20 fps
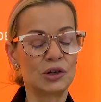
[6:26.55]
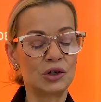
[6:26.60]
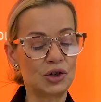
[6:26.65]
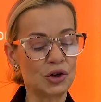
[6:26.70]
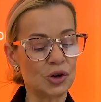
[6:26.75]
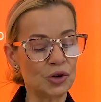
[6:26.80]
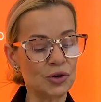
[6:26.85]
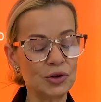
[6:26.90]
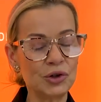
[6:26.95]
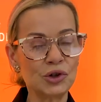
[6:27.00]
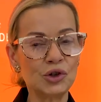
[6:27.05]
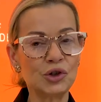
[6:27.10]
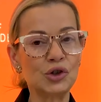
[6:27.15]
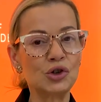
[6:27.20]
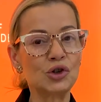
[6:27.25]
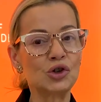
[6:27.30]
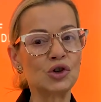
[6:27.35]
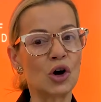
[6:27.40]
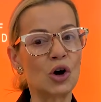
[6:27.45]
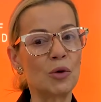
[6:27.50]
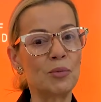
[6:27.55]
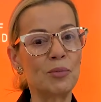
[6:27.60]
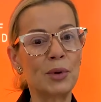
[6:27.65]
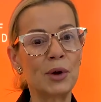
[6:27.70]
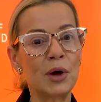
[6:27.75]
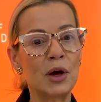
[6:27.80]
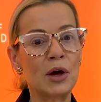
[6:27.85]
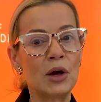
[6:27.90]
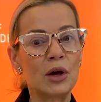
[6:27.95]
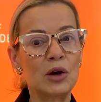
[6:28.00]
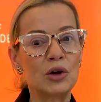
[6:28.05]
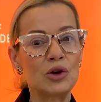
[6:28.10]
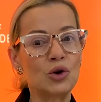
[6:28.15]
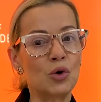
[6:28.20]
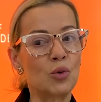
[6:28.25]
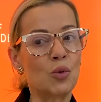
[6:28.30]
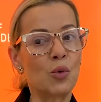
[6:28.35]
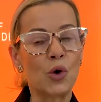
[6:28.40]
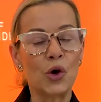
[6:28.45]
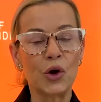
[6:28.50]
Don't stop
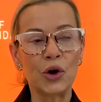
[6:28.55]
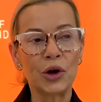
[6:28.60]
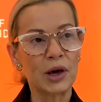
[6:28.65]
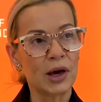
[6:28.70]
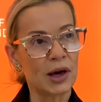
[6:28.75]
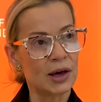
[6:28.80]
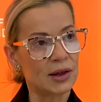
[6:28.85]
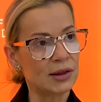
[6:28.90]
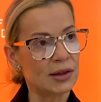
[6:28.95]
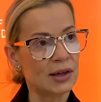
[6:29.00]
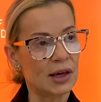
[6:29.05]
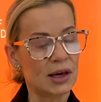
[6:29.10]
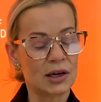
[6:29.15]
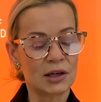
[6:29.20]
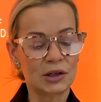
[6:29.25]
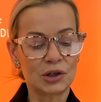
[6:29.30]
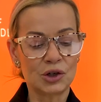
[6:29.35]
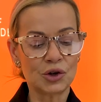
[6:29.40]
your work ethic.